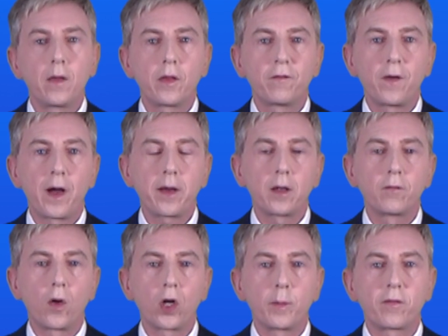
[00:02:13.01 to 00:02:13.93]
The final
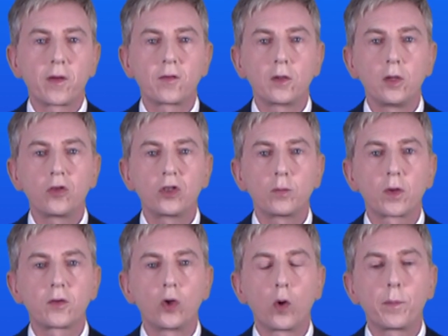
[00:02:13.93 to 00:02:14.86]
volume of the solution
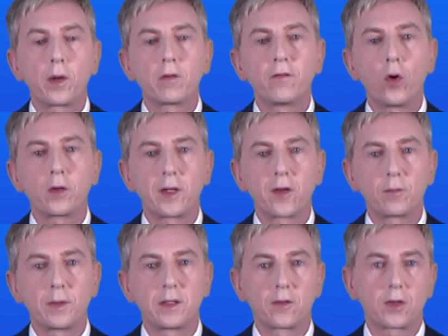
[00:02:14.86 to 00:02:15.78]
was 0.4
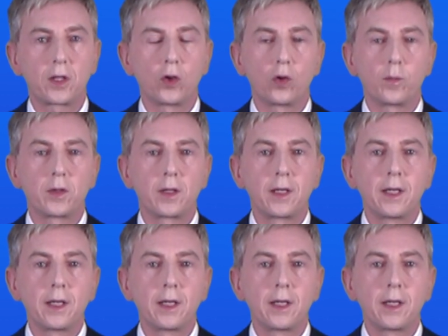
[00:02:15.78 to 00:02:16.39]
decimeters cubed.